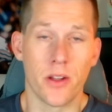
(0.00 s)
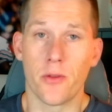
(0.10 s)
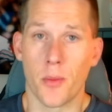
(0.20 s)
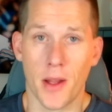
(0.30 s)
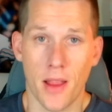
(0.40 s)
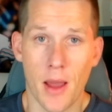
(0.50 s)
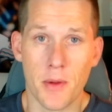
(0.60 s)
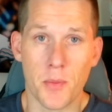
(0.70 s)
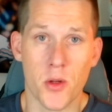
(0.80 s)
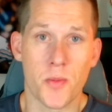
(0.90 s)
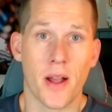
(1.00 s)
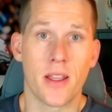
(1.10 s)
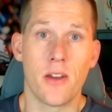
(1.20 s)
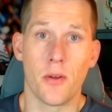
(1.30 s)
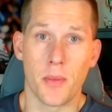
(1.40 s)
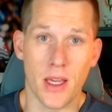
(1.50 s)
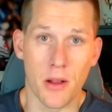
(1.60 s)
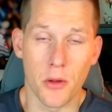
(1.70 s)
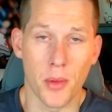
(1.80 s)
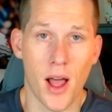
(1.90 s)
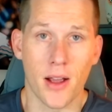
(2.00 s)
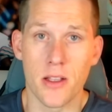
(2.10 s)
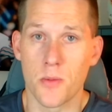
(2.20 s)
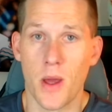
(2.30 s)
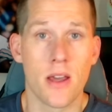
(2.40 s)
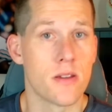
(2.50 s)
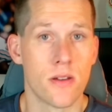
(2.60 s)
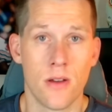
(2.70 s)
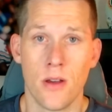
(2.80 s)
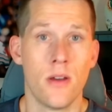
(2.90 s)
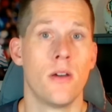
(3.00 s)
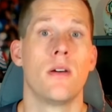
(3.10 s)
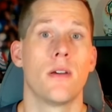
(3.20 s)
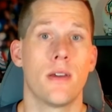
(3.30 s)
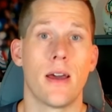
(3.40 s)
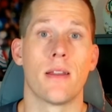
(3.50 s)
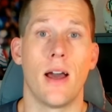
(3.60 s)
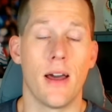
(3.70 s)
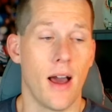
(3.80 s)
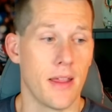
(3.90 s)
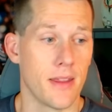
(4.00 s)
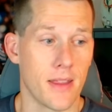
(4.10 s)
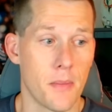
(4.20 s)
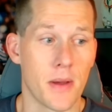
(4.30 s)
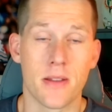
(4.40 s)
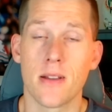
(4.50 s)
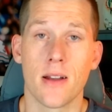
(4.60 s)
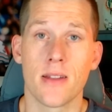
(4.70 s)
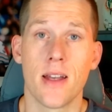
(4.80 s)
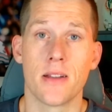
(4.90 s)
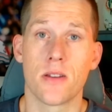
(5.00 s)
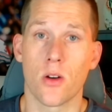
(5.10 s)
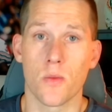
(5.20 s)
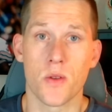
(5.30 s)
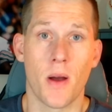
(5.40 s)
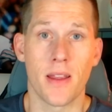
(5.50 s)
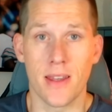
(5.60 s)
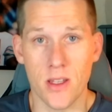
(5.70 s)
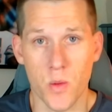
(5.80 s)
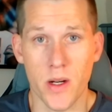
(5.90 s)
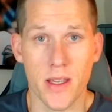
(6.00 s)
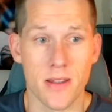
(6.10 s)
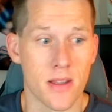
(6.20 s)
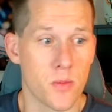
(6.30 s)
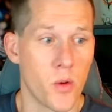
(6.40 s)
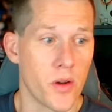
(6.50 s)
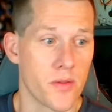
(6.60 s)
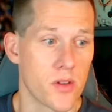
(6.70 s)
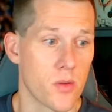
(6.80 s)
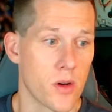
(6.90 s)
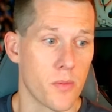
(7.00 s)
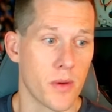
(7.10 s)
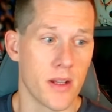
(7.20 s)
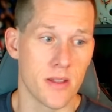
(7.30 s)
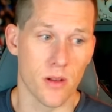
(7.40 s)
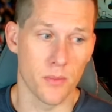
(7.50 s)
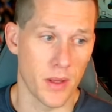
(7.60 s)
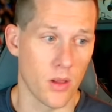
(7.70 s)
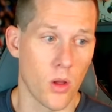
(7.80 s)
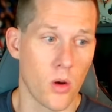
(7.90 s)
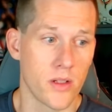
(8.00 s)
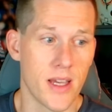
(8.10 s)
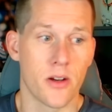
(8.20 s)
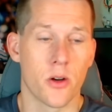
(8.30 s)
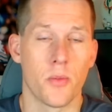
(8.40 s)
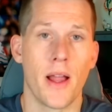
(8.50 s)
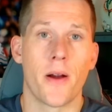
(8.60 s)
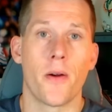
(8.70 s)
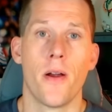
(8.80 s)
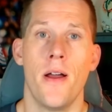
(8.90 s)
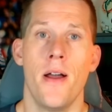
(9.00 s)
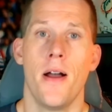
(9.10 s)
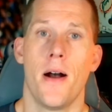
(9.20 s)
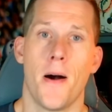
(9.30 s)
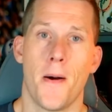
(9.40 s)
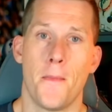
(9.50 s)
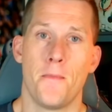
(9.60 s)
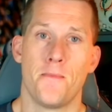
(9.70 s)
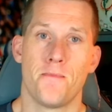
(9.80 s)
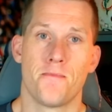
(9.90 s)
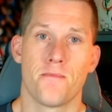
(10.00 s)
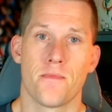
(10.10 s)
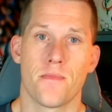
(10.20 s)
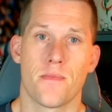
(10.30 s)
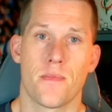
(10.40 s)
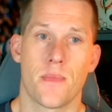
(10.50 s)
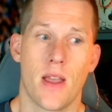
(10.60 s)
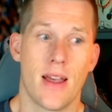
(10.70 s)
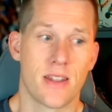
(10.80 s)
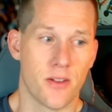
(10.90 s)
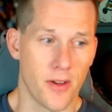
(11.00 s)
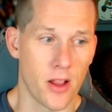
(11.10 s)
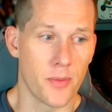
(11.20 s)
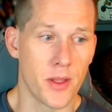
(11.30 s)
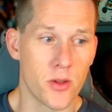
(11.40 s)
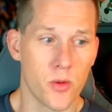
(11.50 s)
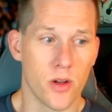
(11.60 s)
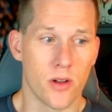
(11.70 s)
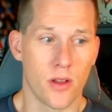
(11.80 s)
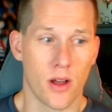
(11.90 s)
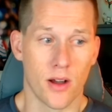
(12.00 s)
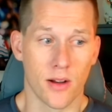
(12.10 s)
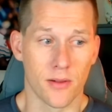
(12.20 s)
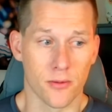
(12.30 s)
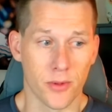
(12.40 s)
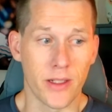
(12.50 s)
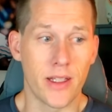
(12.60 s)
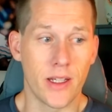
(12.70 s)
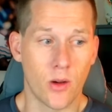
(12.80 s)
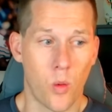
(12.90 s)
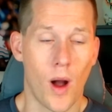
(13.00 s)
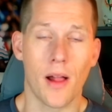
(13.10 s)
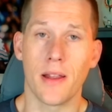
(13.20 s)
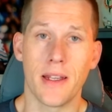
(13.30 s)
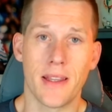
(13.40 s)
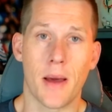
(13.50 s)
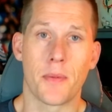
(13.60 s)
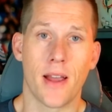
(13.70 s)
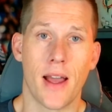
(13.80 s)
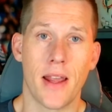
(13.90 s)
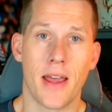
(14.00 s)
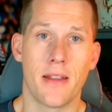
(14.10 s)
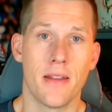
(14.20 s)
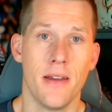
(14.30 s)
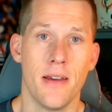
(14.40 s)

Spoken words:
from an alignment perspective and being able to block in space, yeah, I think that makes a ton of sense. Durham Smythe, he is what he is at this point in his career, but he's been a long tenured player, has developed into a really quality depth tight end,